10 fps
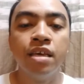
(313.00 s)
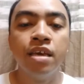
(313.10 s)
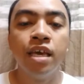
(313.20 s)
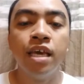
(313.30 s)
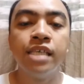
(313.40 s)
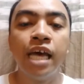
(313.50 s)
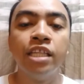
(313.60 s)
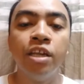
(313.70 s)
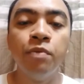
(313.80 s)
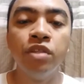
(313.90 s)
is
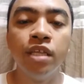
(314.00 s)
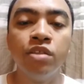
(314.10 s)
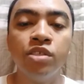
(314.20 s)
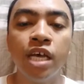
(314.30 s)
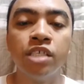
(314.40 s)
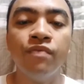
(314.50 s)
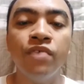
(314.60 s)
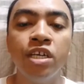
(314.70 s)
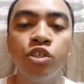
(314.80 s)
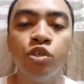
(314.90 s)
attributed to such
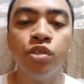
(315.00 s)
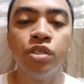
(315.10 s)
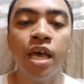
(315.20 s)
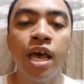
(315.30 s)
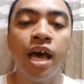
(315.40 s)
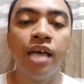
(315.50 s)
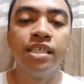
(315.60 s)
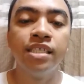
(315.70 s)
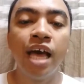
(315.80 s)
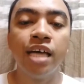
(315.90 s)
virtues as the
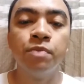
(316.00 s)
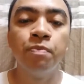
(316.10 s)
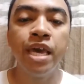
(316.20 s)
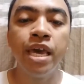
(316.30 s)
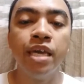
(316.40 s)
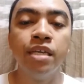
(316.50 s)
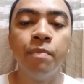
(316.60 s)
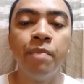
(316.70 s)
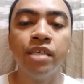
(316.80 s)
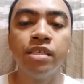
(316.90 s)
tax being the
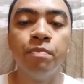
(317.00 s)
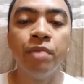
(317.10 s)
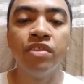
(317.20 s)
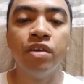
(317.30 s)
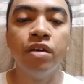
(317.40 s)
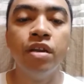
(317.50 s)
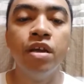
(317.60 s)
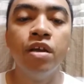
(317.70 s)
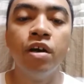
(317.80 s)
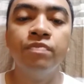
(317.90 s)
best method
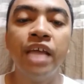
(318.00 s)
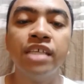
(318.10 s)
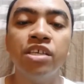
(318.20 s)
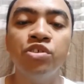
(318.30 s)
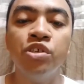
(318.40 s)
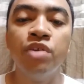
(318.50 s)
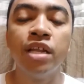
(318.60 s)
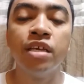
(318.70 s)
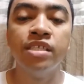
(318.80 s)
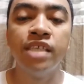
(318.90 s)
of taxing general
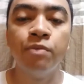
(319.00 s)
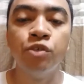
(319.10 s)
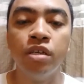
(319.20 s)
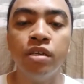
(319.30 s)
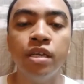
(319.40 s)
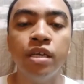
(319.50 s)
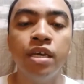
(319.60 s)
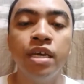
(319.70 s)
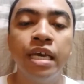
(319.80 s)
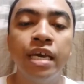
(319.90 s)
consumption,
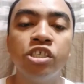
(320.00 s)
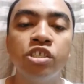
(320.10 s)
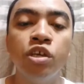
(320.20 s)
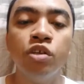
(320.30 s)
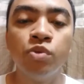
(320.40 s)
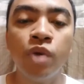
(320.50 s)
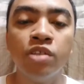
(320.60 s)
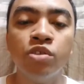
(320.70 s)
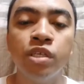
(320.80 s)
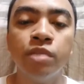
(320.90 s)
its neutral
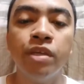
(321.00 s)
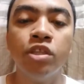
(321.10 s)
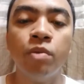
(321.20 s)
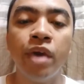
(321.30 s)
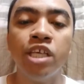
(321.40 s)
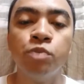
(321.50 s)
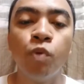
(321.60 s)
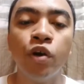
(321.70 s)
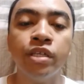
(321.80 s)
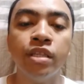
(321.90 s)
treatment of
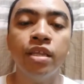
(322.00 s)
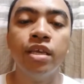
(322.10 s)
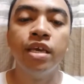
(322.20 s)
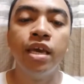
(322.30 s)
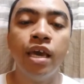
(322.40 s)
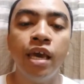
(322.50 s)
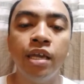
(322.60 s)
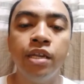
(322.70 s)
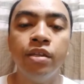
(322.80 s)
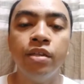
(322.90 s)
export,
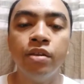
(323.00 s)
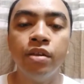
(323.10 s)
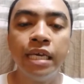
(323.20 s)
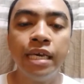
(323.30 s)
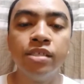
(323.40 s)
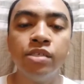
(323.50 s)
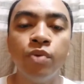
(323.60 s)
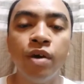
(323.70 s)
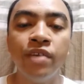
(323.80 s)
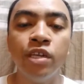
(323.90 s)
and its
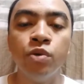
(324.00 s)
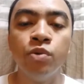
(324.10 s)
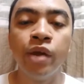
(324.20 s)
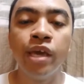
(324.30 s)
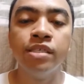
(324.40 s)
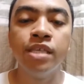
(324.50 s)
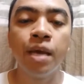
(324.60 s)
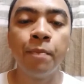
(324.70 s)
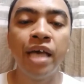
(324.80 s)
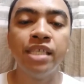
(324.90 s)
revenue-raising
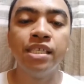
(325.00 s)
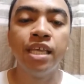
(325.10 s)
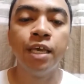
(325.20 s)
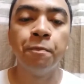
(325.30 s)
capacity,